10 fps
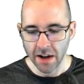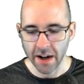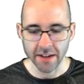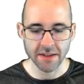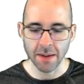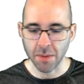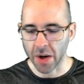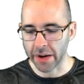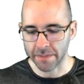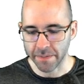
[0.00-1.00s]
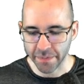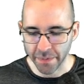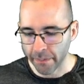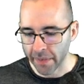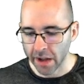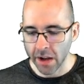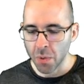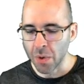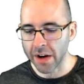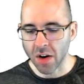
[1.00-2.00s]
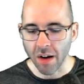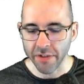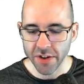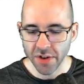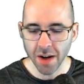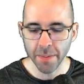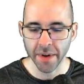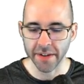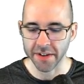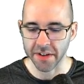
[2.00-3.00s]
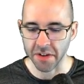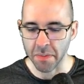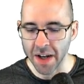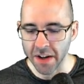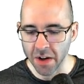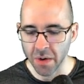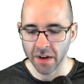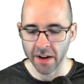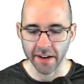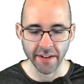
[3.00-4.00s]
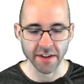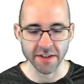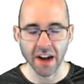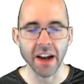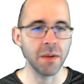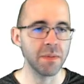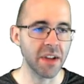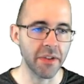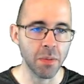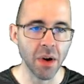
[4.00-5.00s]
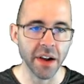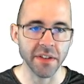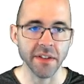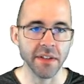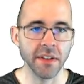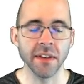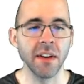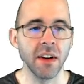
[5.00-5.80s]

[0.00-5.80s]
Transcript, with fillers: All right, let's keep going. We're at a coffee shop and there's this menu and there's items and their prices.